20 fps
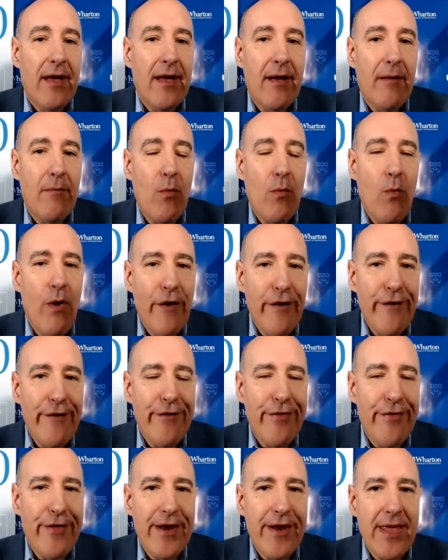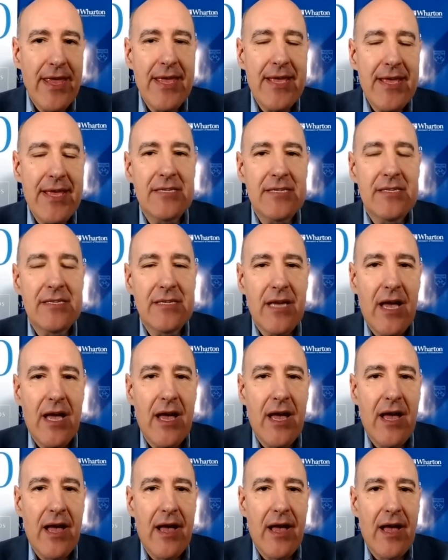uh, water that is
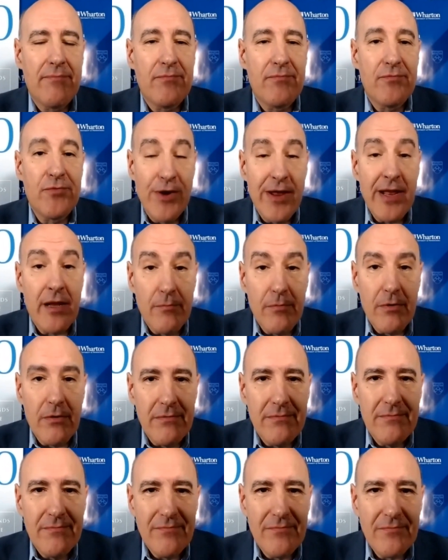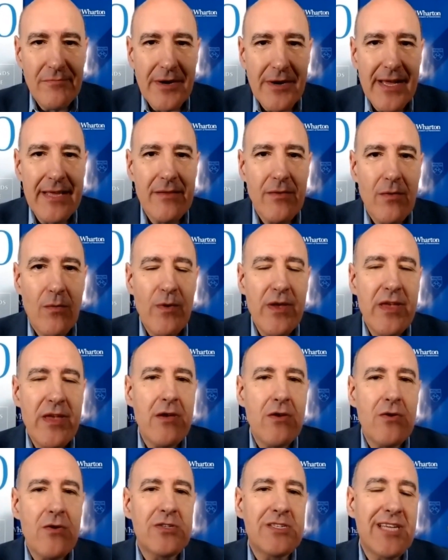uh, drinkable, right? We
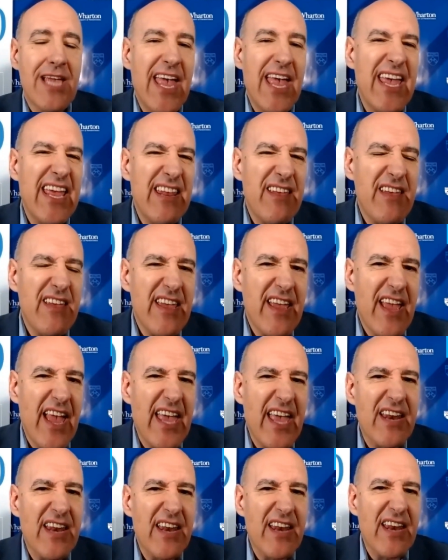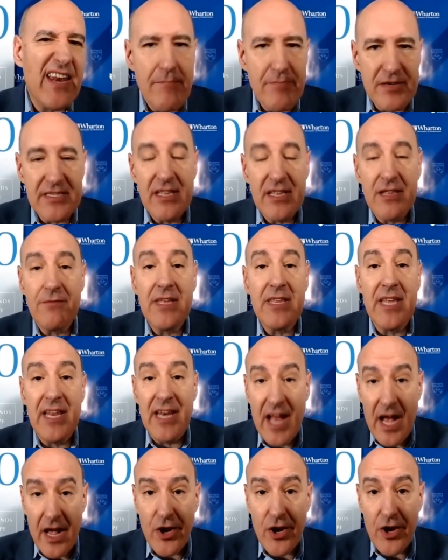use 80, 85% of it
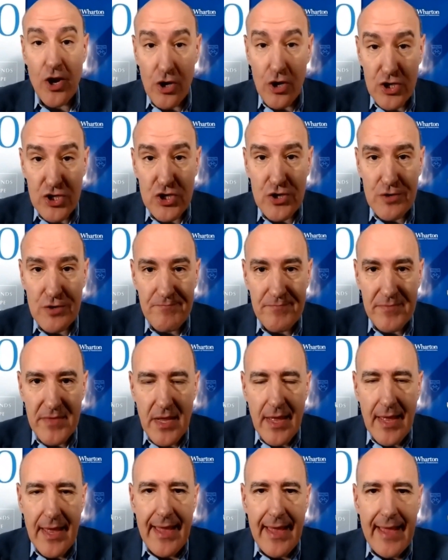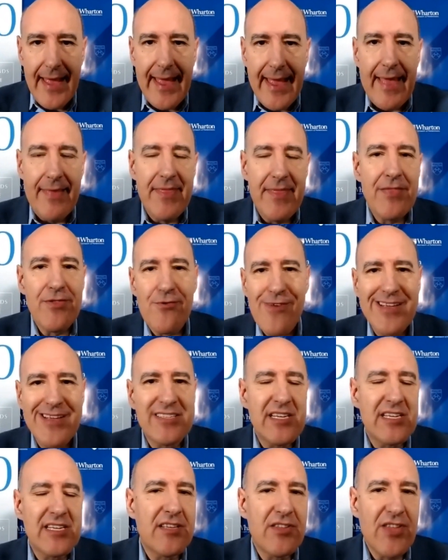in agriculture. And then the
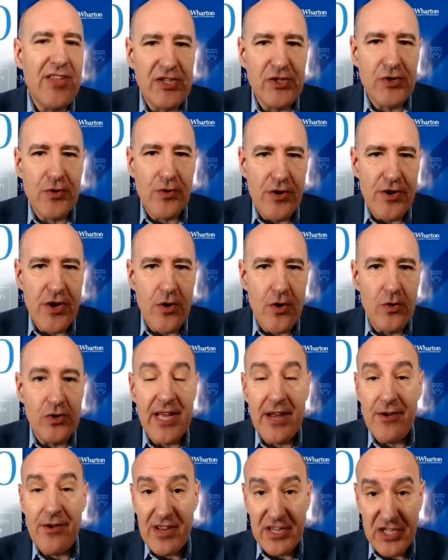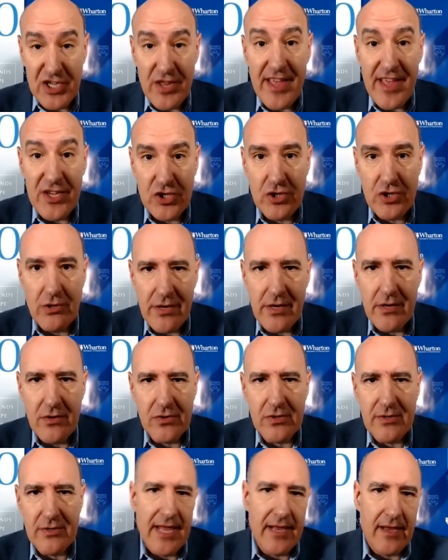rest is industrial use and residential
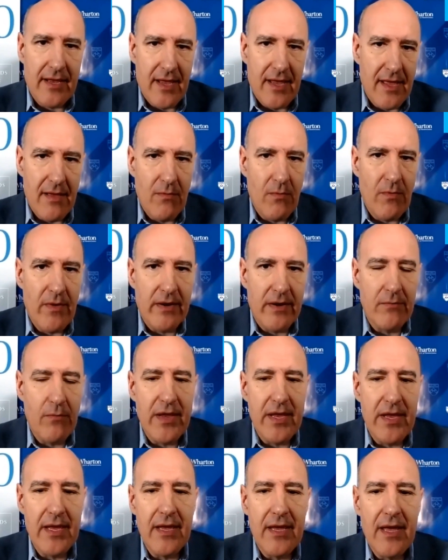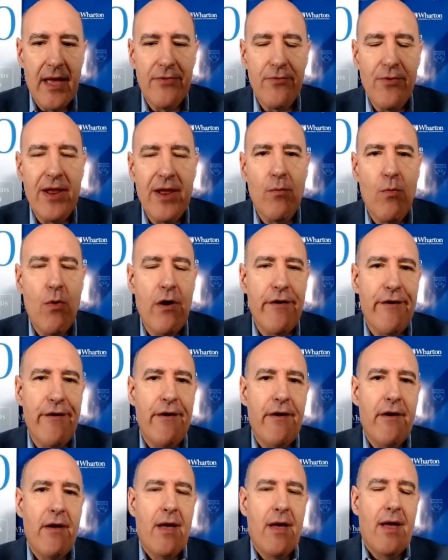use, like uh, when we uh, drink
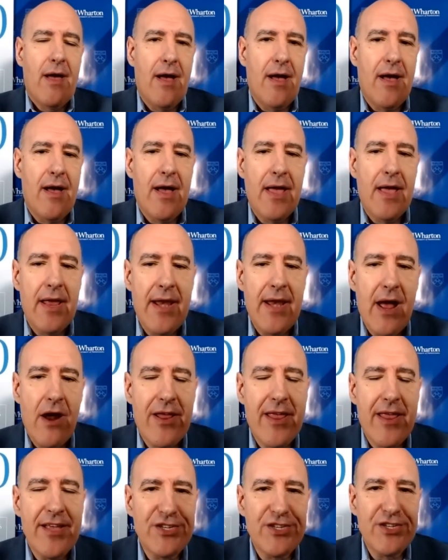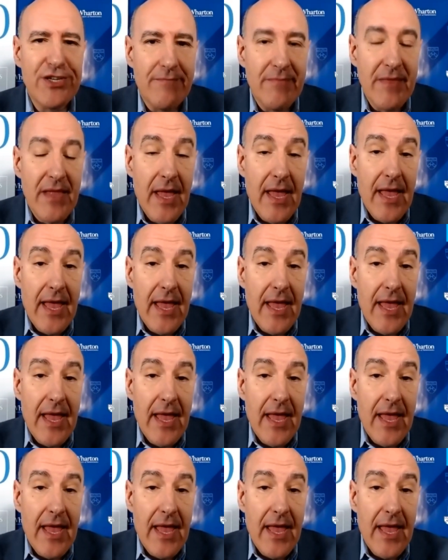water uh, in our kitchen.